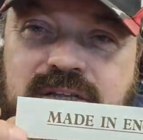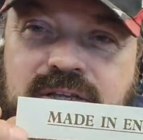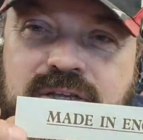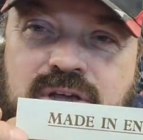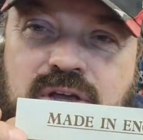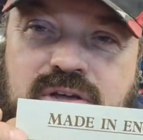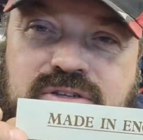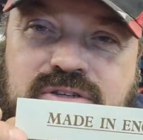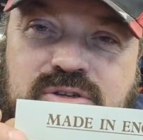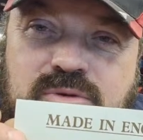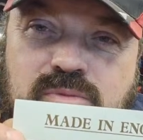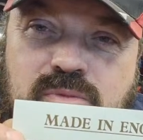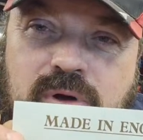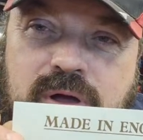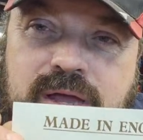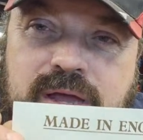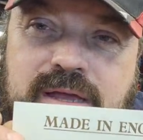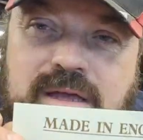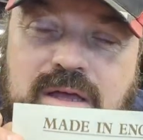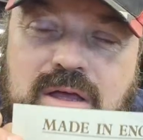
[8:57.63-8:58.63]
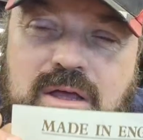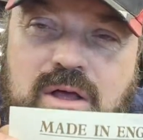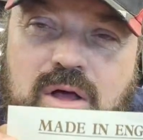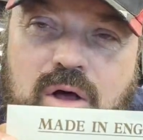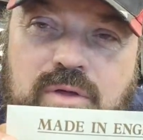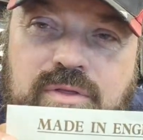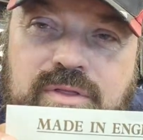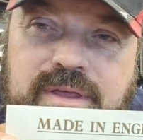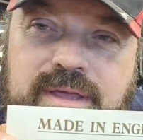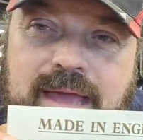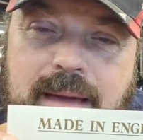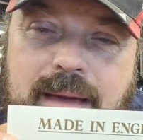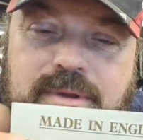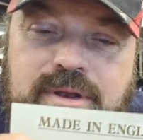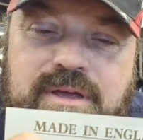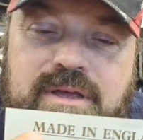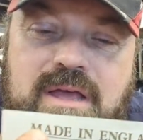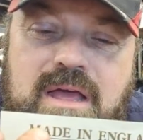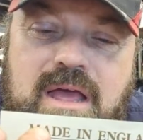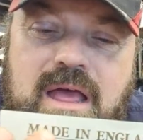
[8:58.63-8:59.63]
to go somewhere on the
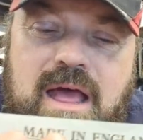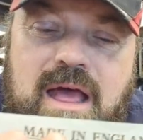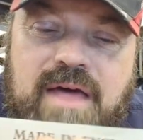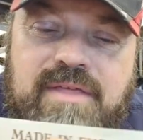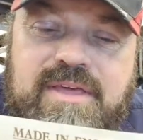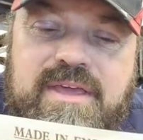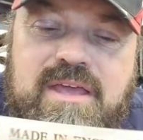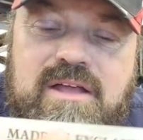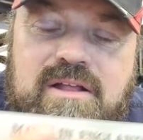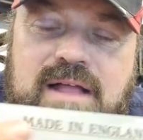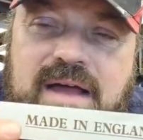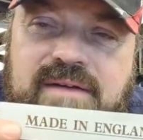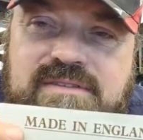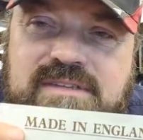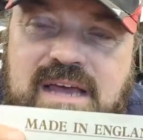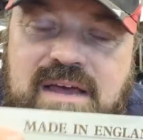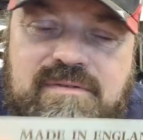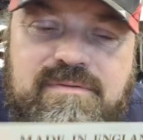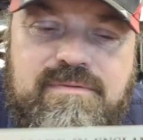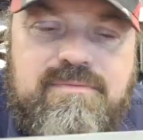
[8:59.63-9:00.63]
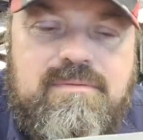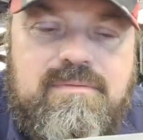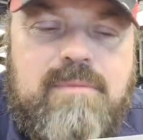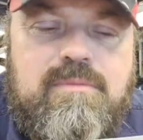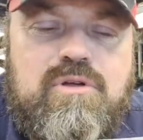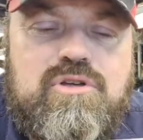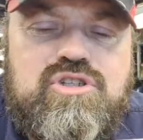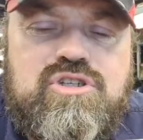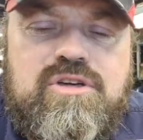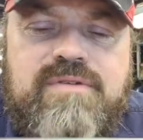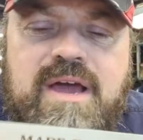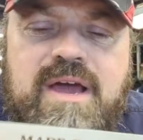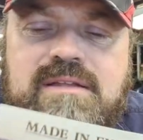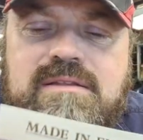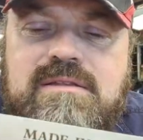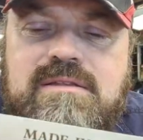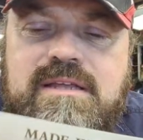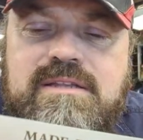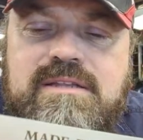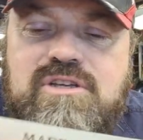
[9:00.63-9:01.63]
cabinet. I think it'll have to have, I'm not sure about,
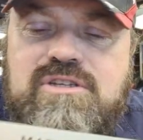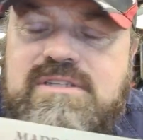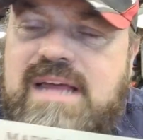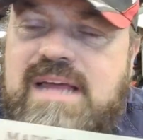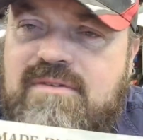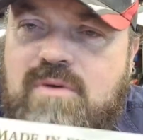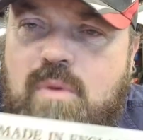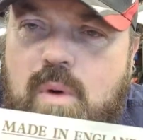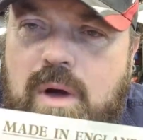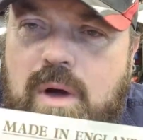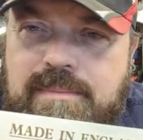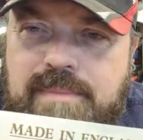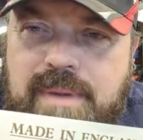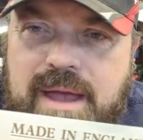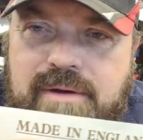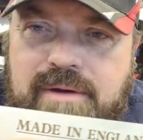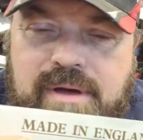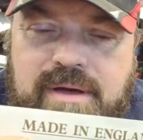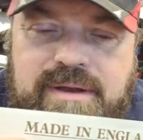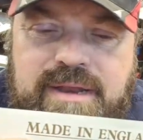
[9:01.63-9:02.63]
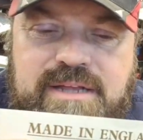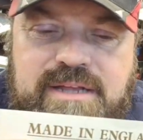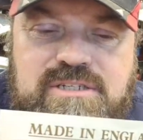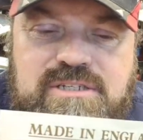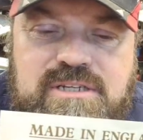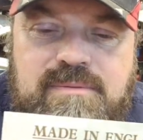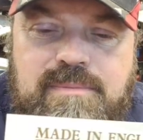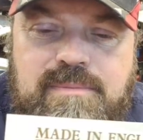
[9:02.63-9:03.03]
it doesn't have a white background actually,